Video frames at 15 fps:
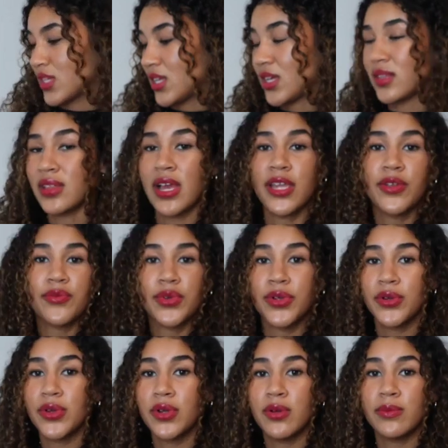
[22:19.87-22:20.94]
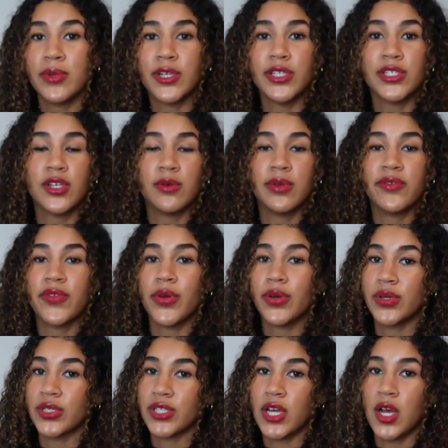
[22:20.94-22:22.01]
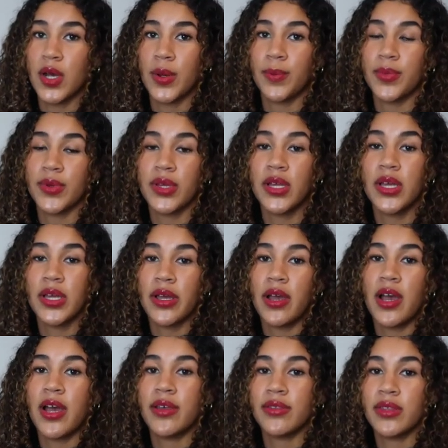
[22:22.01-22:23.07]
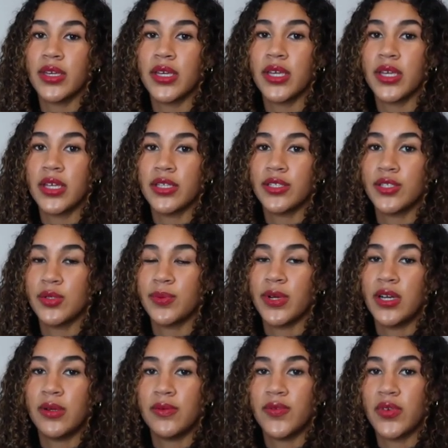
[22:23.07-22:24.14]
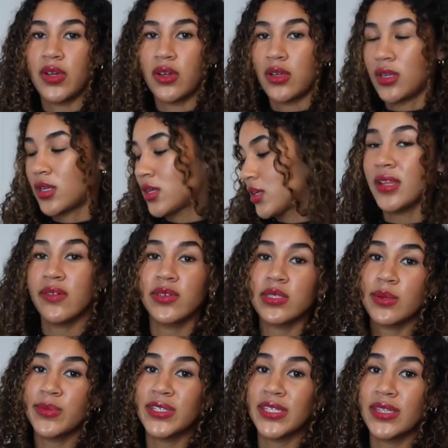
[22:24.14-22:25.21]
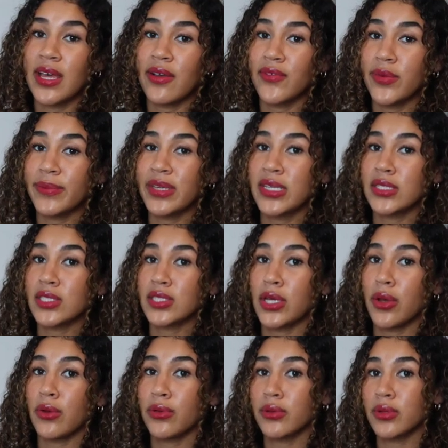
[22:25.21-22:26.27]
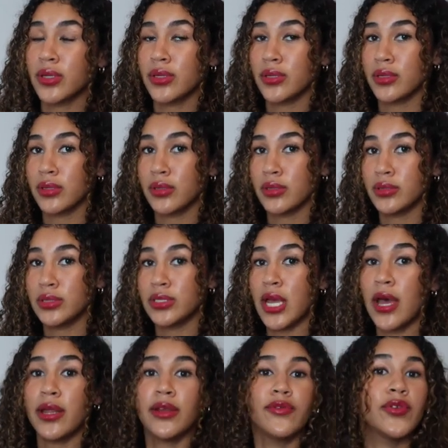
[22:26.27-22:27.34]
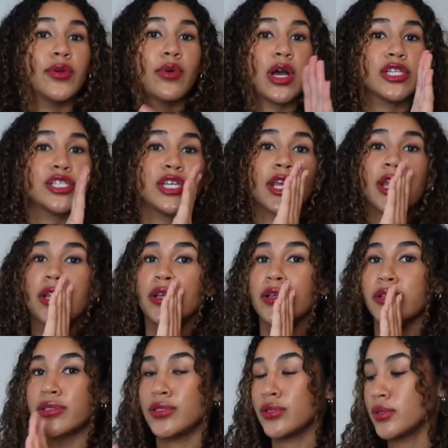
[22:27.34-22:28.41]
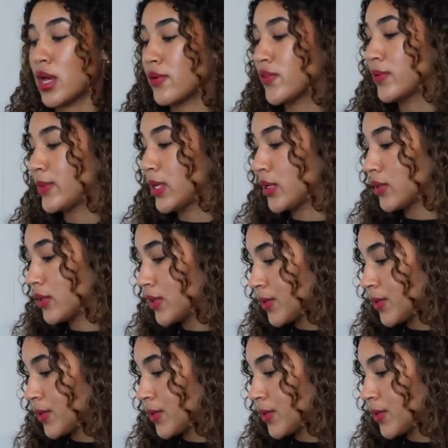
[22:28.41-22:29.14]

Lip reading: like Lightroom or Adobe Photoshop, I think is super helpful. Love if someone did that for me, so dad, if you're watching, do that for me.